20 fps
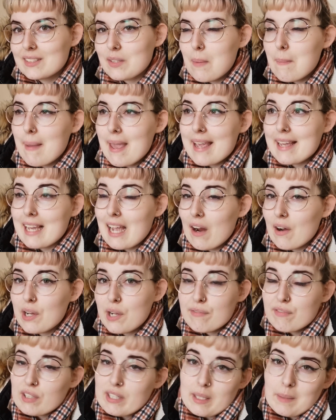So it may
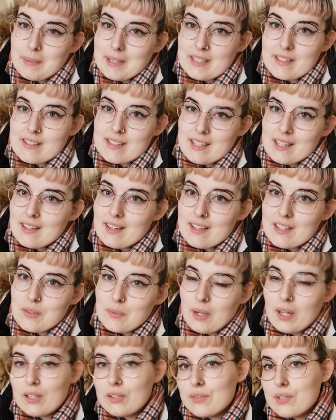carry over a little bit into Sunday
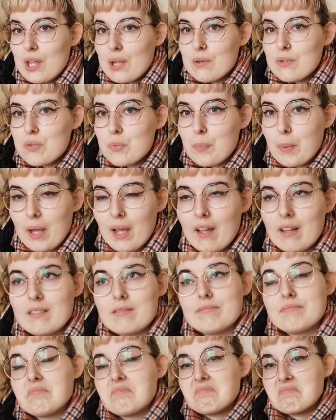as well, who knows, but
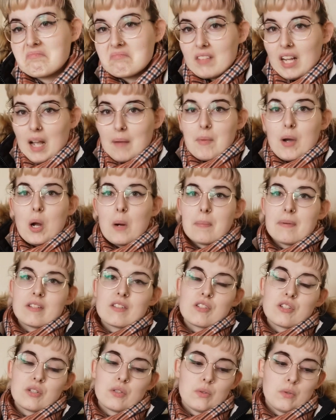I'm
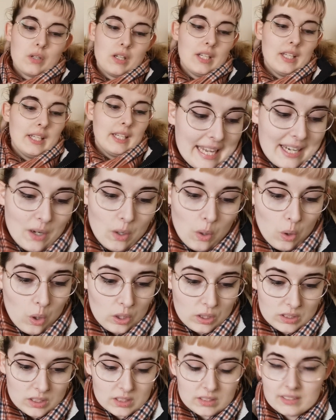hoping to get it
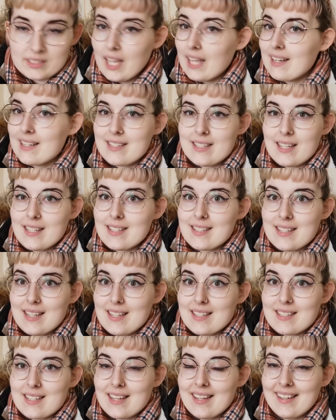all done and
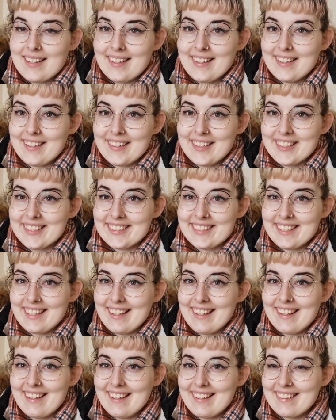dusted
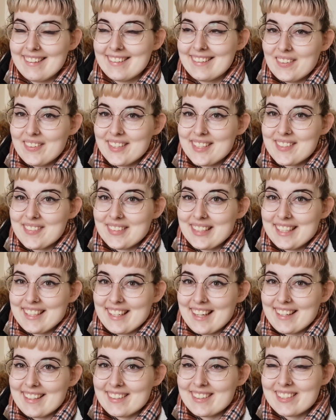on this
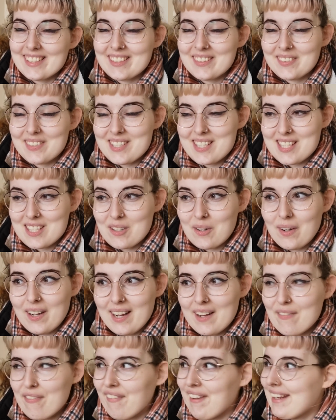weekend, which is
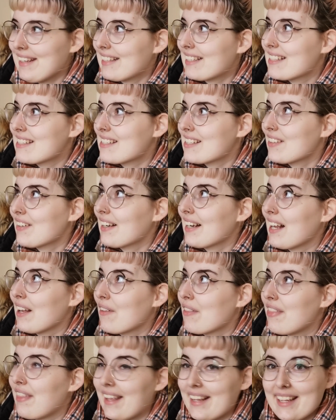quite a feat considering
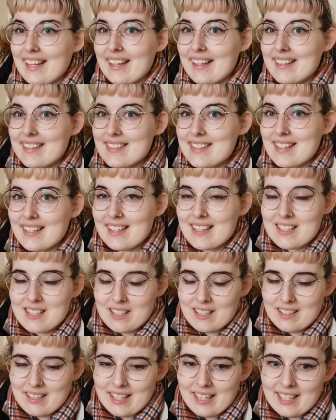how thick it is. It
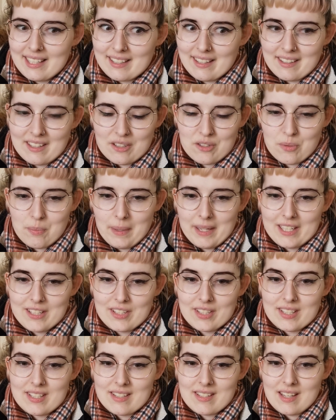is nearly 900
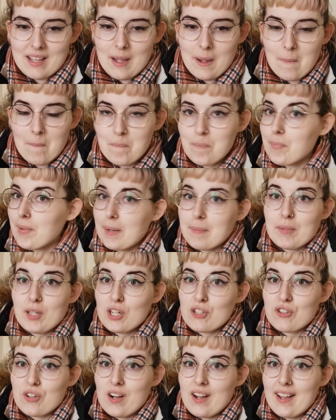pages, but I'm
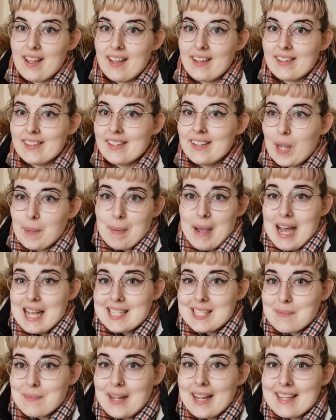gonna try it. I
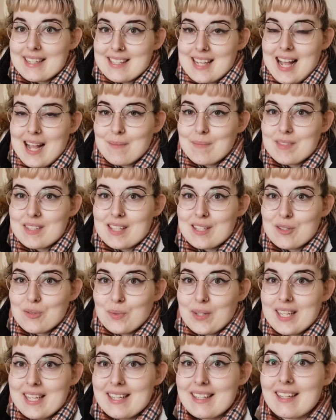passed my exams this
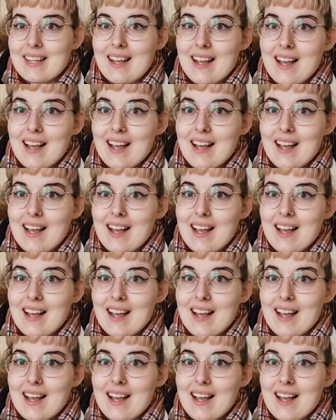week.